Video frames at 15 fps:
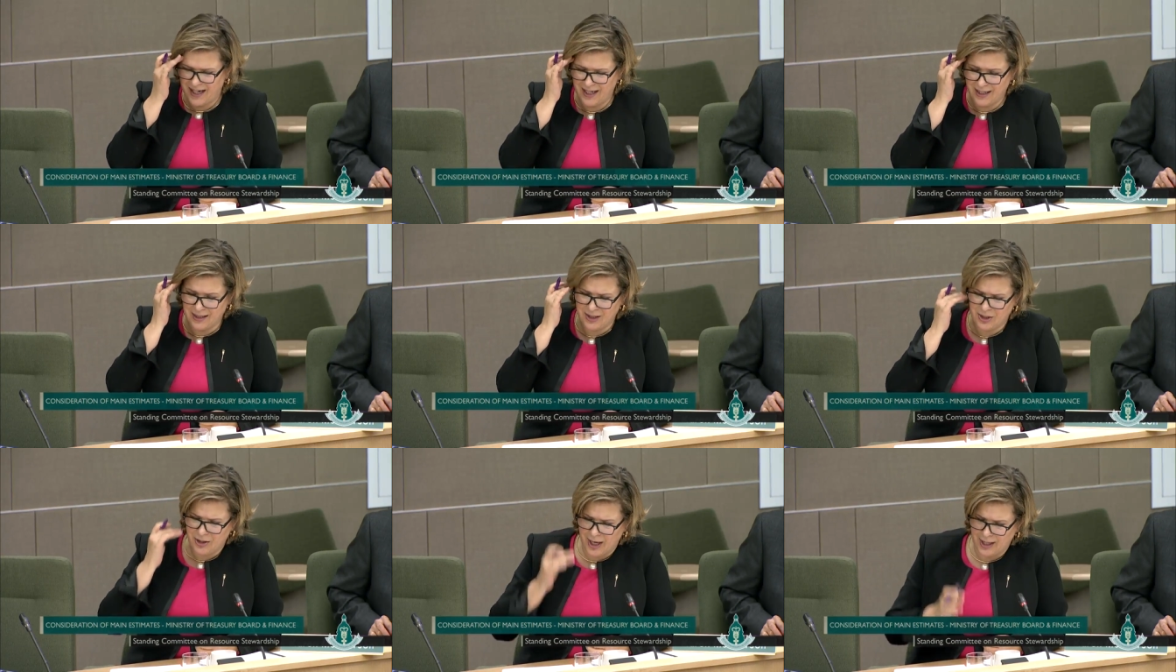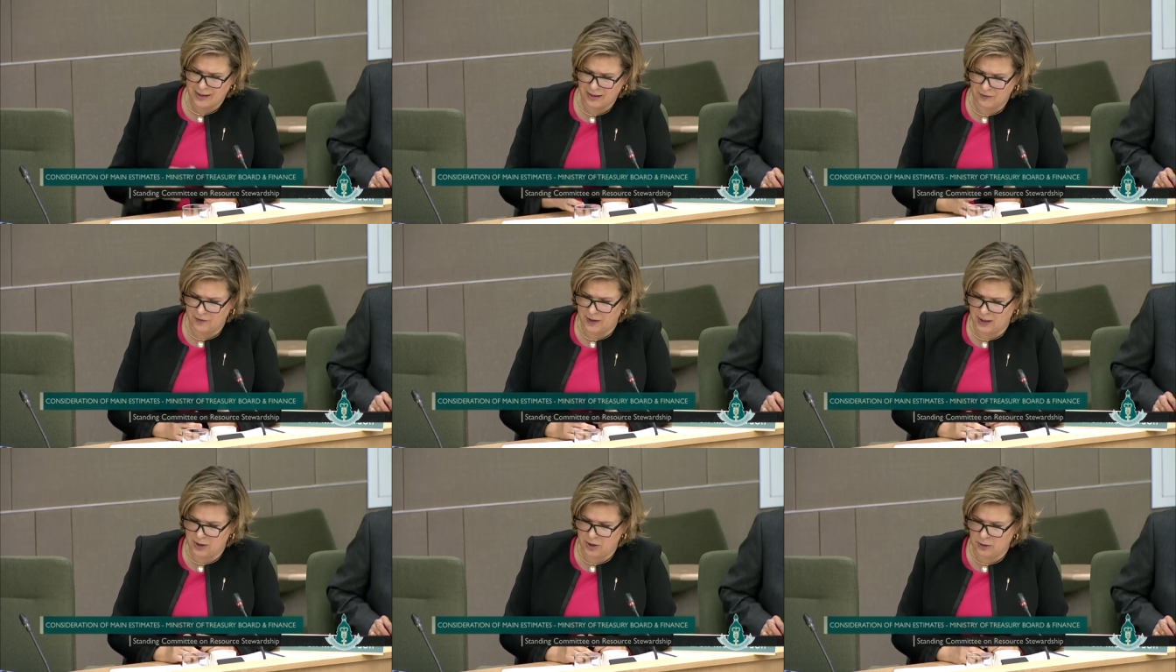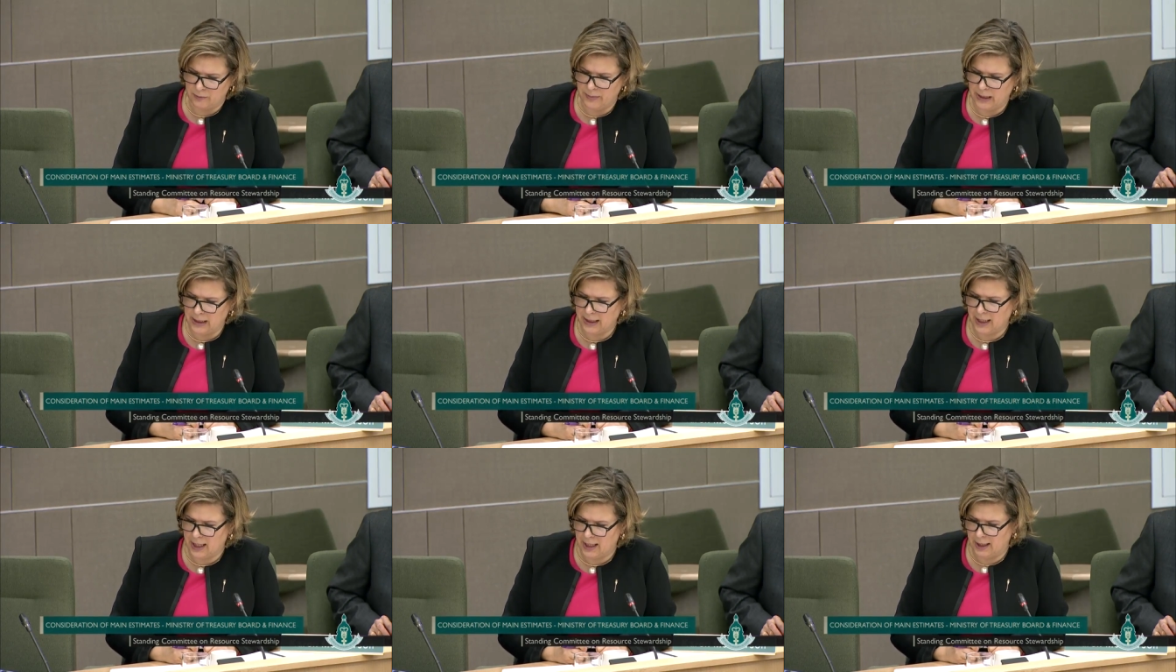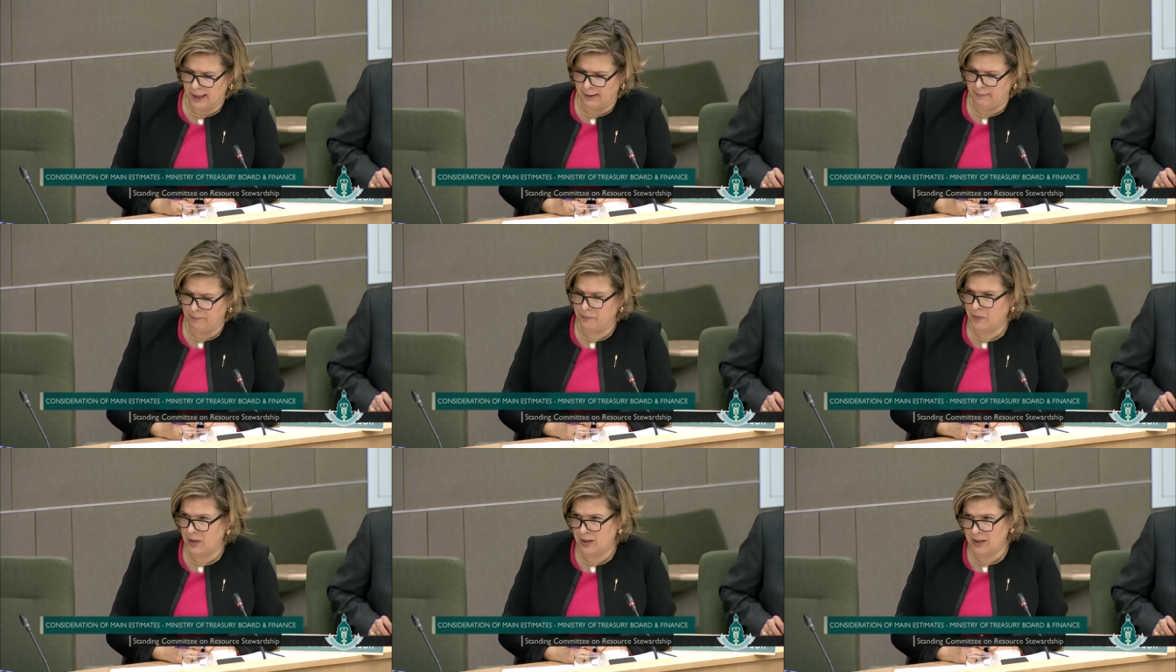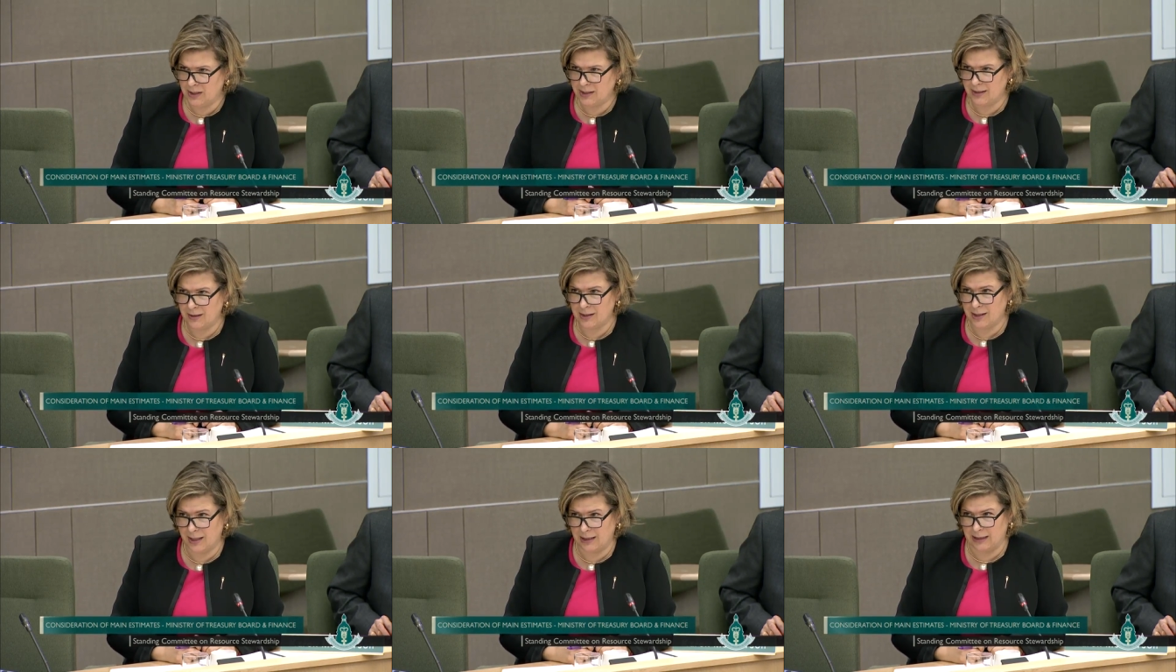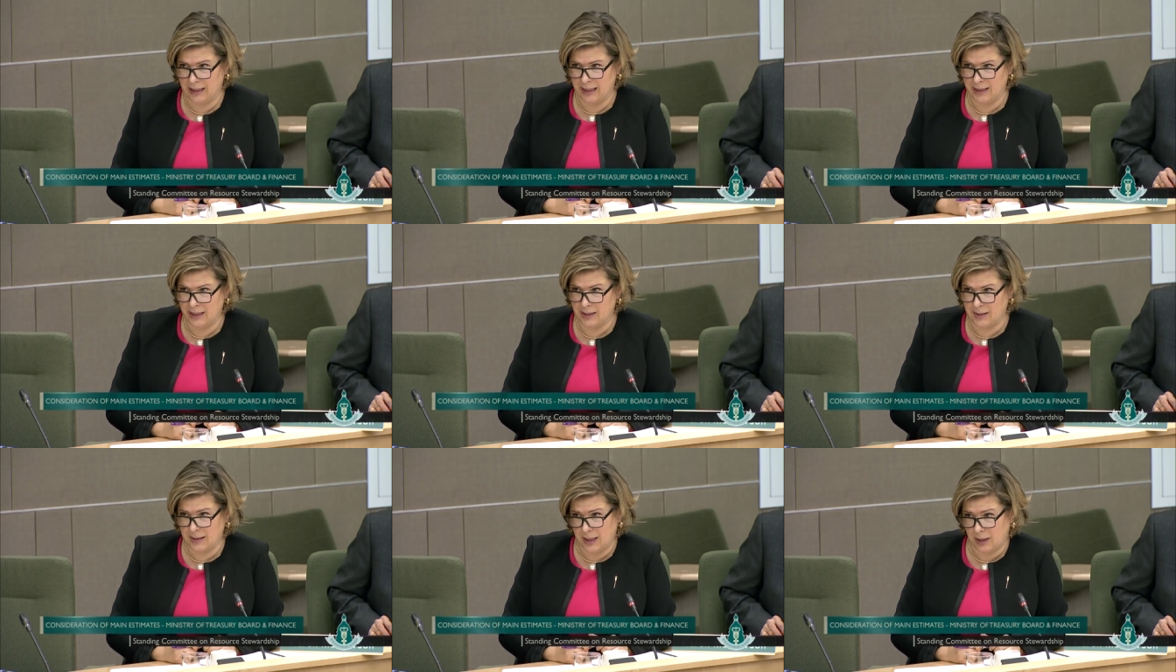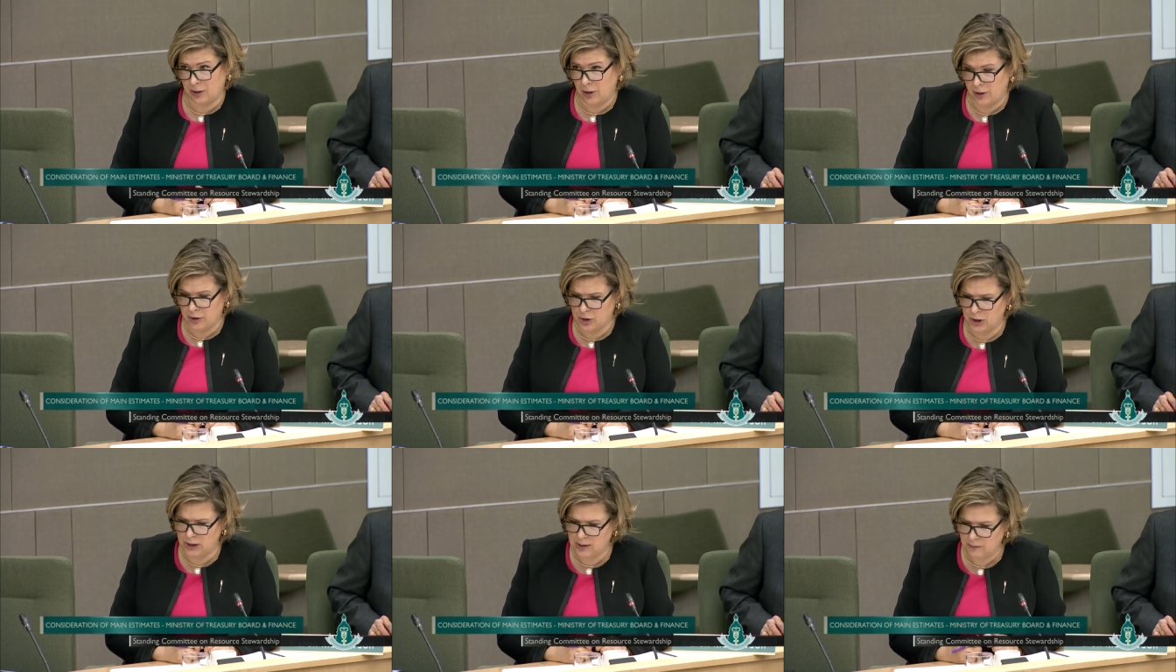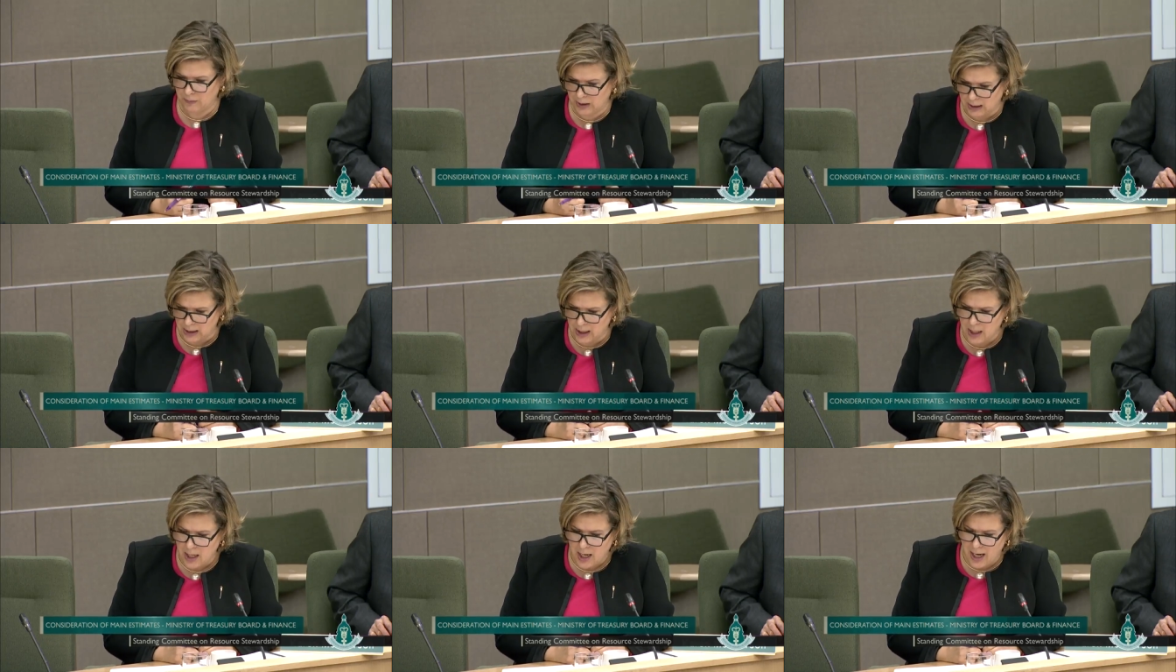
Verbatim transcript: Interactive digital media um, kind of sounds like 90s technology to me.